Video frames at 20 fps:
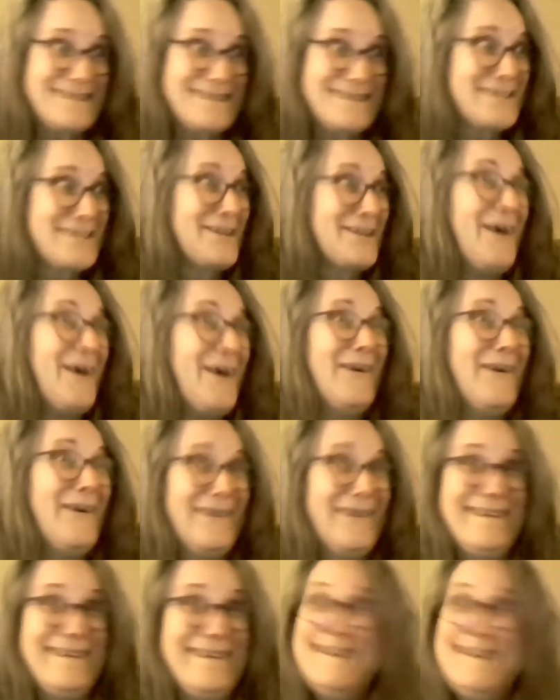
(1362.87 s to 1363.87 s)
so,
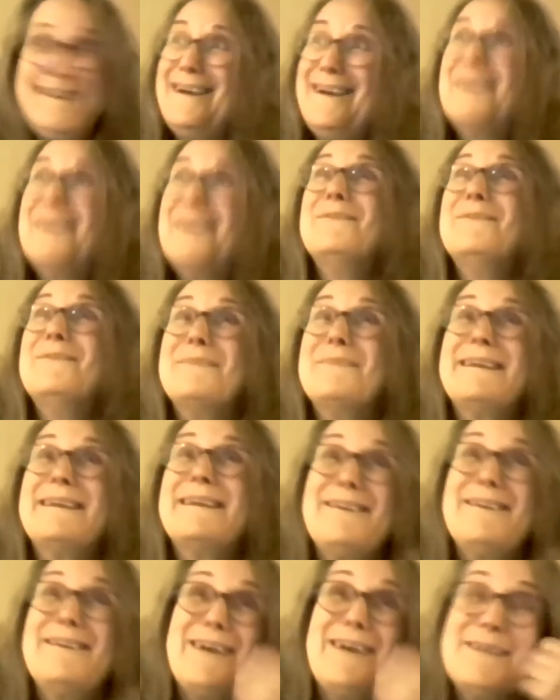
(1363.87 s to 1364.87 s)
so oh my
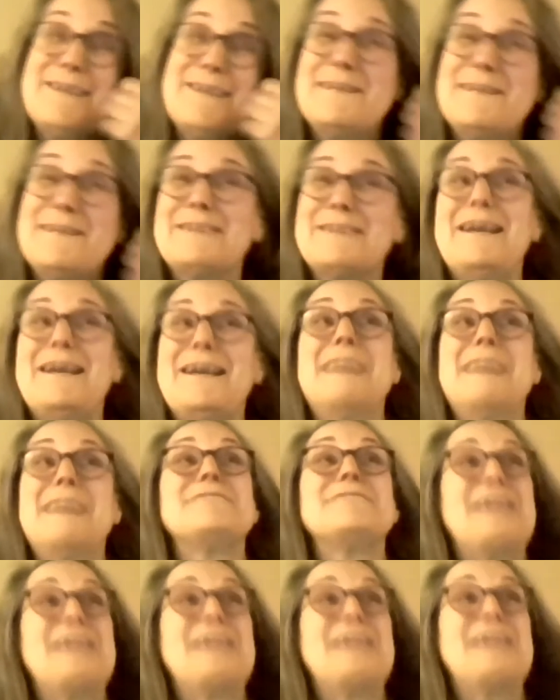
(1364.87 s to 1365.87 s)
god am i going to have
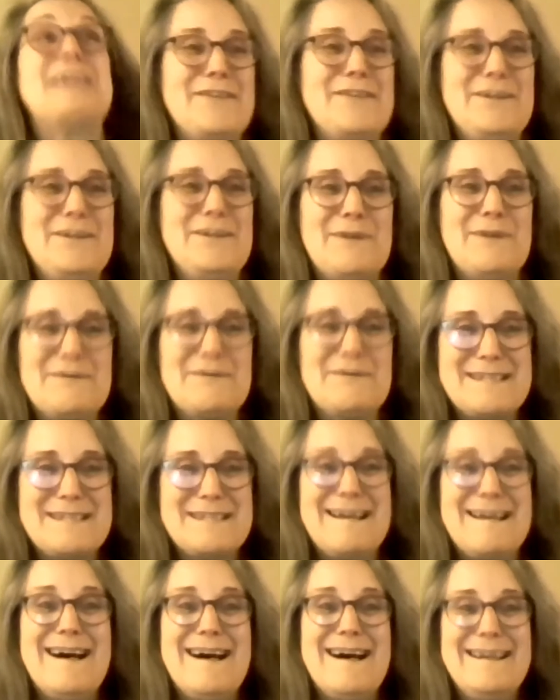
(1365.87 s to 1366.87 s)
to carry you
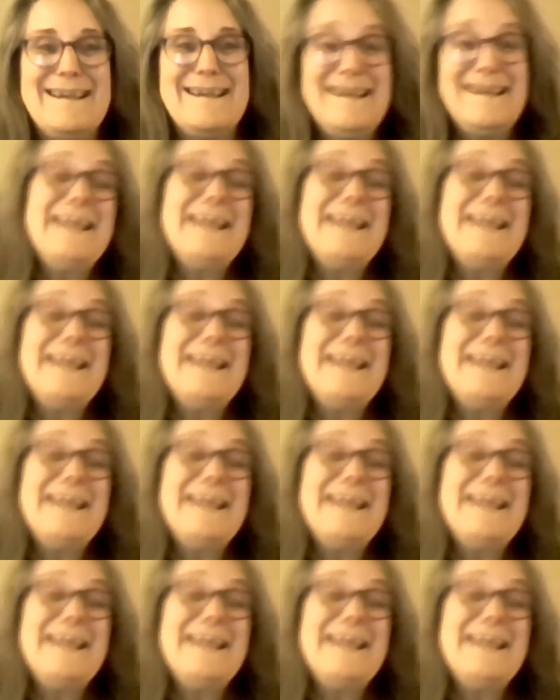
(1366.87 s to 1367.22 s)
outside